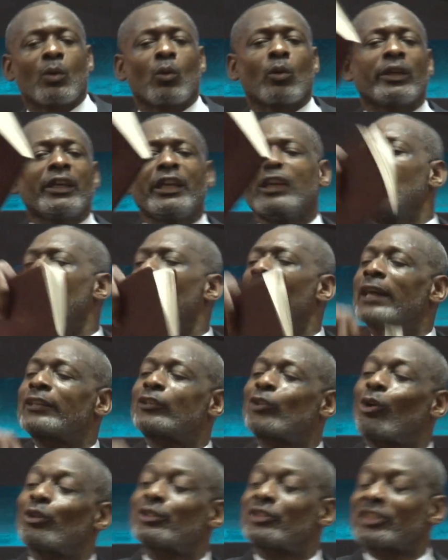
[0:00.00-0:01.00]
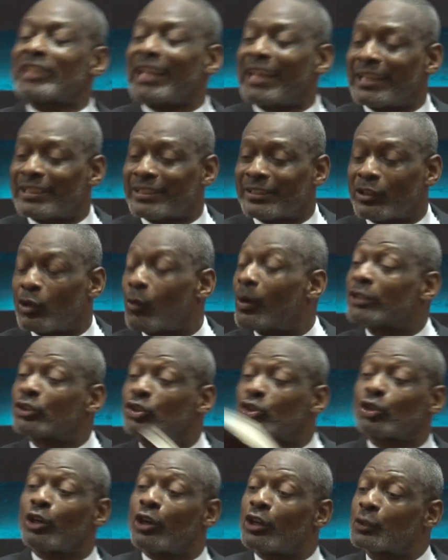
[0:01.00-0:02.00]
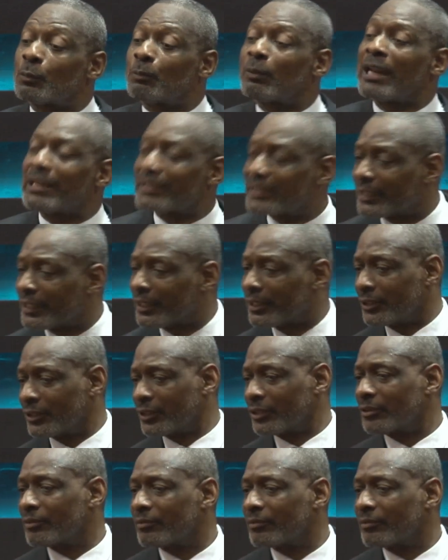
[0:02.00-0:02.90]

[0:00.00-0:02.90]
In what God says, there were church plantings